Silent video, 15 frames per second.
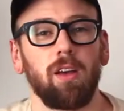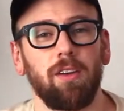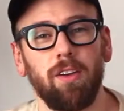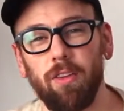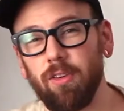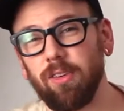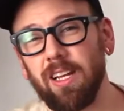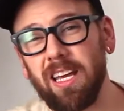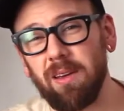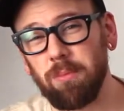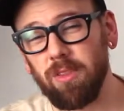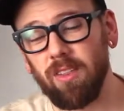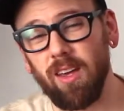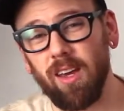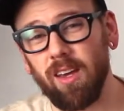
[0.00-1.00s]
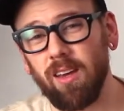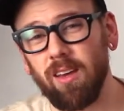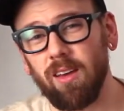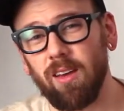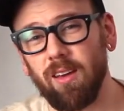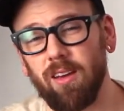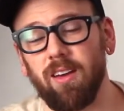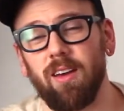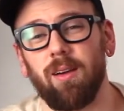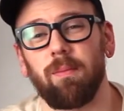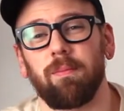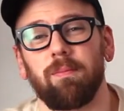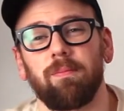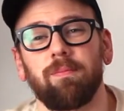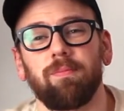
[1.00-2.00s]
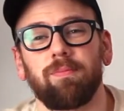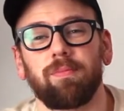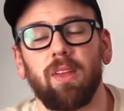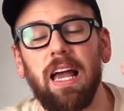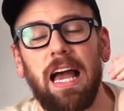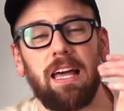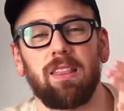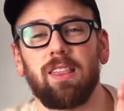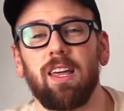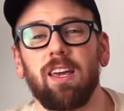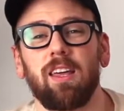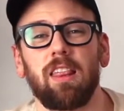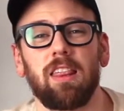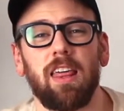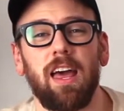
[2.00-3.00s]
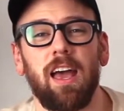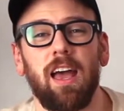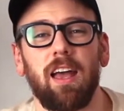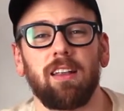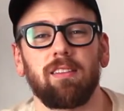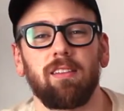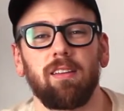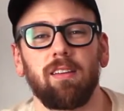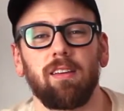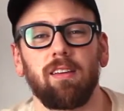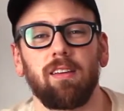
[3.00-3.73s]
Another lame thing, I think that